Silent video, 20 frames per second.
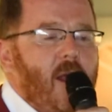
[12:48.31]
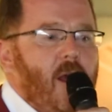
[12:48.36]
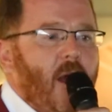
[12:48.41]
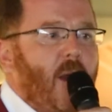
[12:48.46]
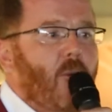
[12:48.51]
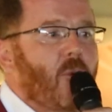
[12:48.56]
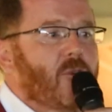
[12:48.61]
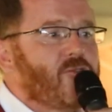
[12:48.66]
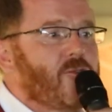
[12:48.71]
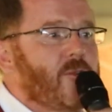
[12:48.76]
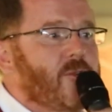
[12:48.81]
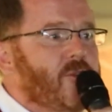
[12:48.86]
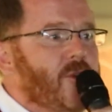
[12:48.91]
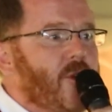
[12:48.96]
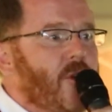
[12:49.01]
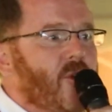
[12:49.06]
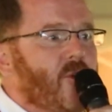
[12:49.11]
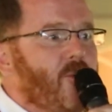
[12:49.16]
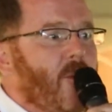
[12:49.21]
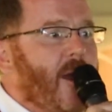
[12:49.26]
And I want to
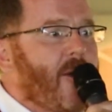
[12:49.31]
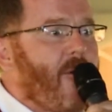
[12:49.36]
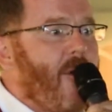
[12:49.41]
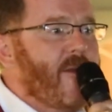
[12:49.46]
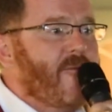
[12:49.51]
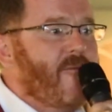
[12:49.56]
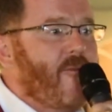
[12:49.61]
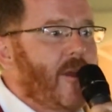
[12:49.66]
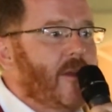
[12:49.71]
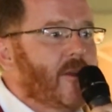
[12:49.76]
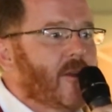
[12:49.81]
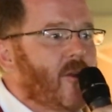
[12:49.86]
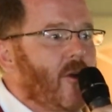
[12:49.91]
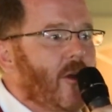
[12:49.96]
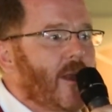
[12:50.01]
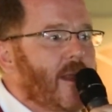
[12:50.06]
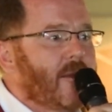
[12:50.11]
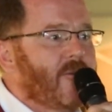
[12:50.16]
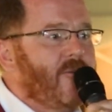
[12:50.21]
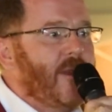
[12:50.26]
introduce my great friend and
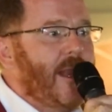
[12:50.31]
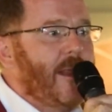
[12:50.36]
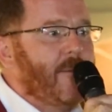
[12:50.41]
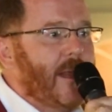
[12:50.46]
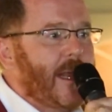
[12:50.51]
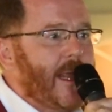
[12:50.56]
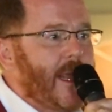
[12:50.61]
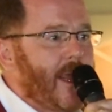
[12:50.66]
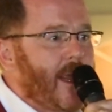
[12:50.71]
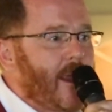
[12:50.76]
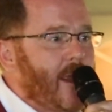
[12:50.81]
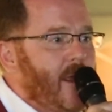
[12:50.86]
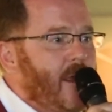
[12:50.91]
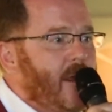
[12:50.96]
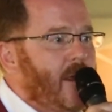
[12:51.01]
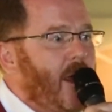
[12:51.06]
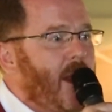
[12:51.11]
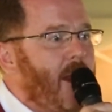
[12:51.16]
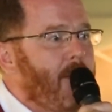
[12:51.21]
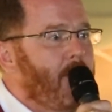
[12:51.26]
colleague, Philip Lee,
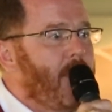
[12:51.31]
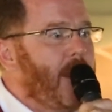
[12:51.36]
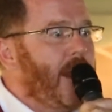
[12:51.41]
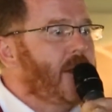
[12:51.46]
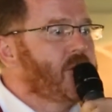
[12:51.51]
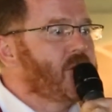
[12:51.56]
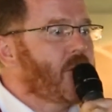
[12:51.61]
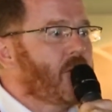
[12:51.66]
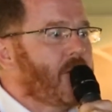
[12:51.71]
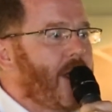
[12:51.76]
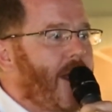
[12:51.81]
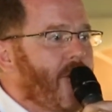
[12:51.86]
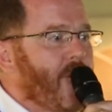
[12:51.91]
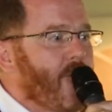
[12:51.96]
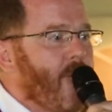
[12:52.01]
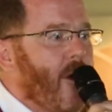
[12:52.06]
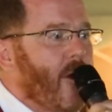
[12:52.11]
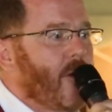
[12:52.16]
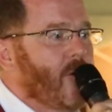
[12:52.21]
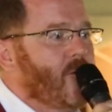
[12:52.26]
an MP just down the
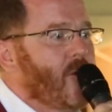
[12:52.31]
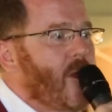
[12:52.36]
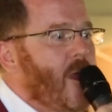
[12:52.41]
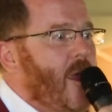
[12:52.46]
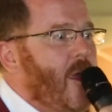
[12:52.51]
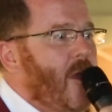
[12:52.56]
road,